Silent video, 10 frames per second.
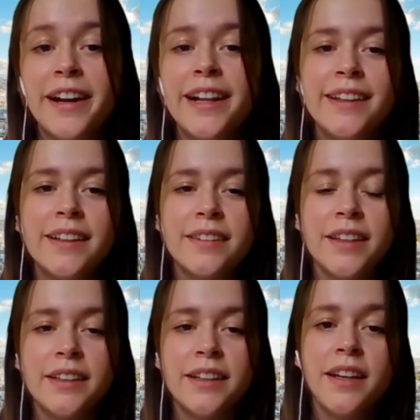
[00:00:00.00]
frenetic
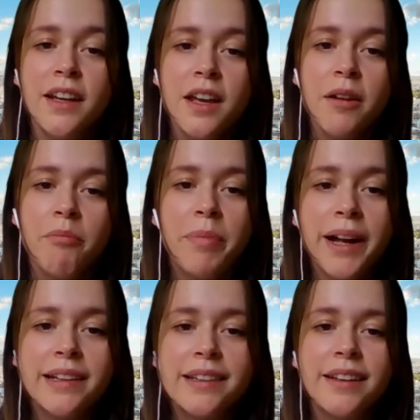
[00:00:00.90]
city,
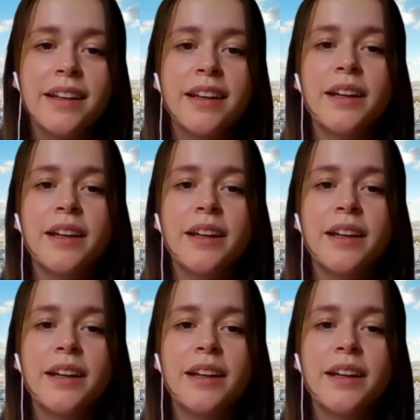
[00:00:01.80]
but